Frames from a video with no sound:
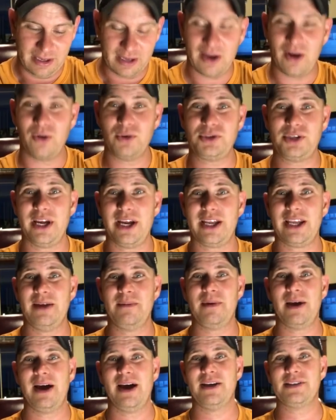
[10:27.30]
go check
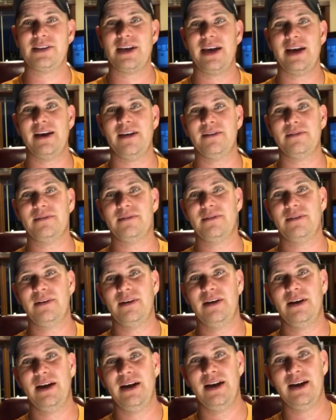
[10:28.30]
them guys out.
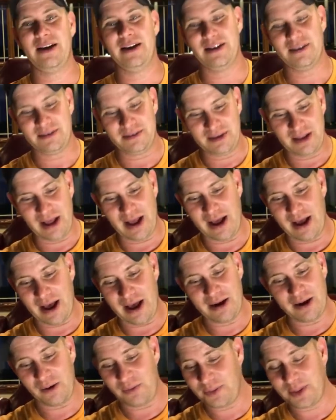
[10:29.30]

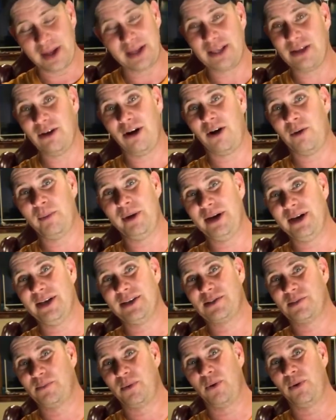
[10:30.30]
I don't think you all be
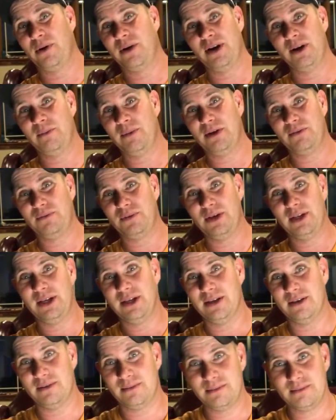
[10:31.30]
disappointed in me if you
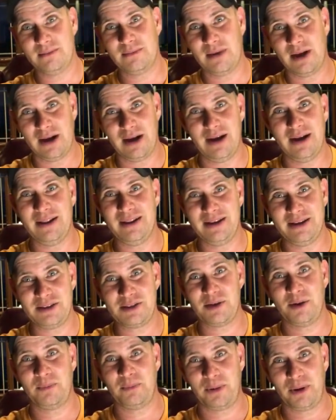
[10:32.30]
did.
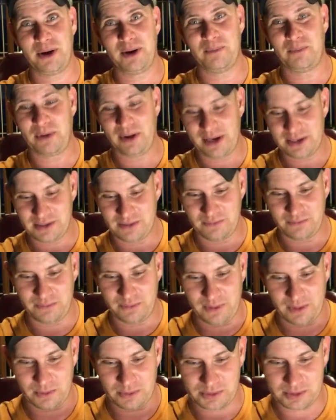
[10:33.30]
They're pretty impressive
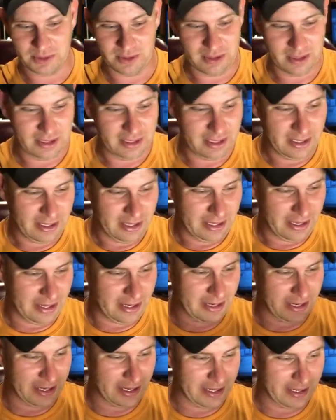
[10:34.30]
folks.
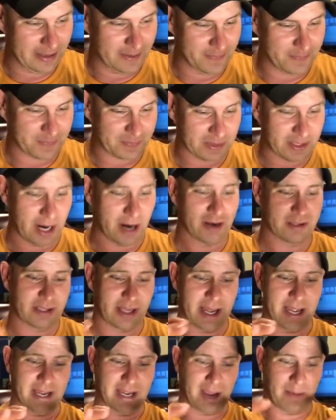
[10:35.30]
Another
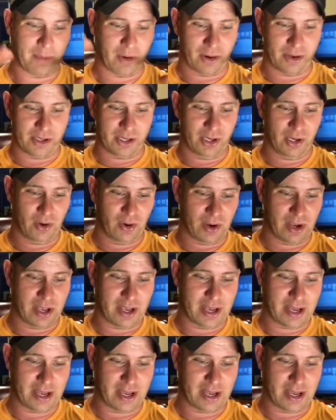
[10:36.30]
thing, I'm gonna do